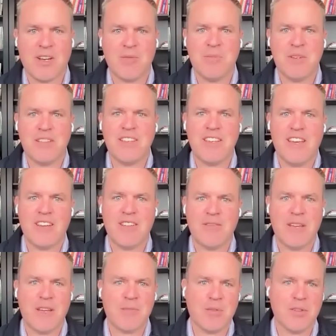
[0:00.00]
up at the end
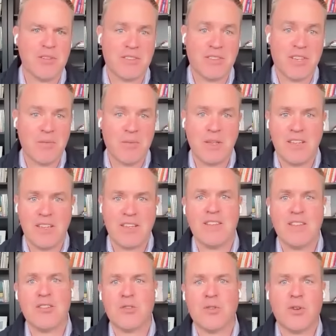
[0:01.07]
of April. It's going to be in
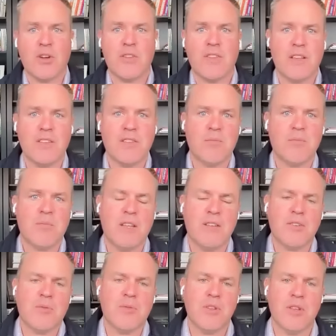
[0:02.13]
Detroit.
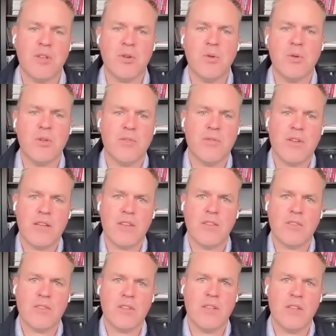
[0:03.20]
That's a really cool event.
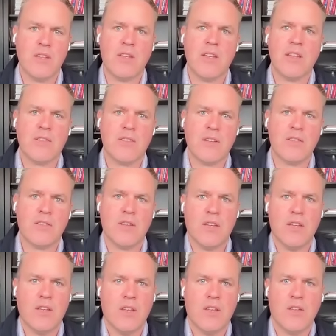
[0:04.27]
You'll see He Gets Us
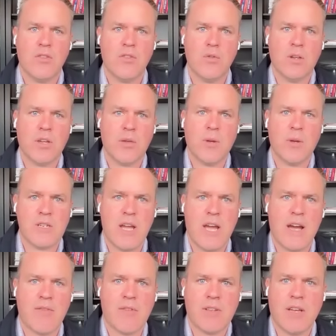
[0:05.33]
doing a bunch of
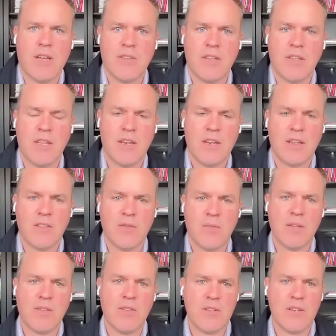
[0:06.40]
advertising, getting its
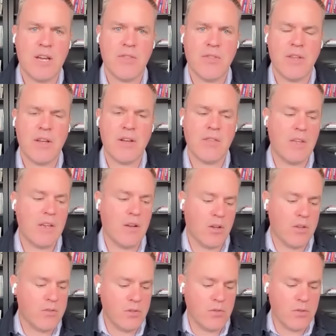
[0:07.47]
message out there. And then
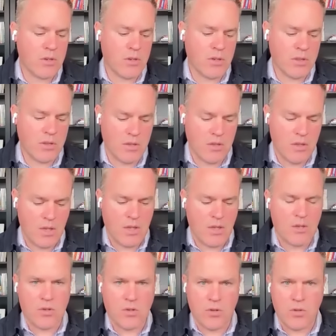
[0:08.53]
also during the
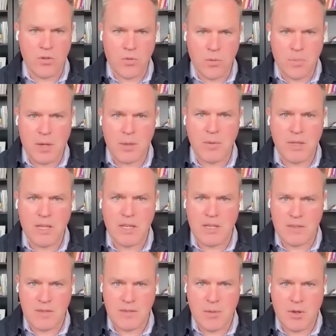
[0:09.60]
Republican
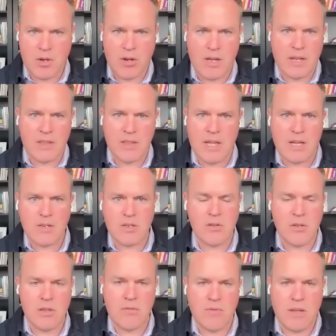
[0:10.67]
and Democratic
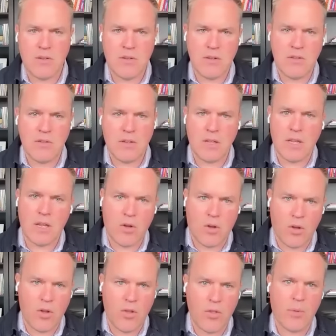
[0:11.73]
national conventions, and then
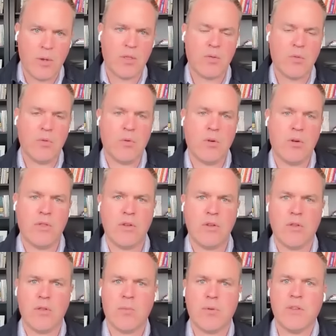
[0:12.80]
all the way through, you
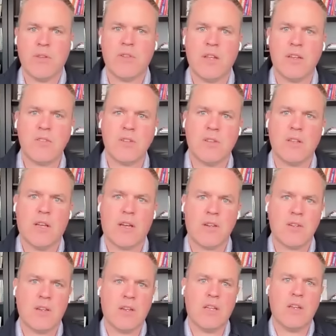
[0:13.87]
know, the presidential
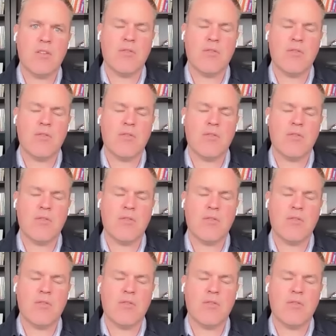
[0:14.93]
election in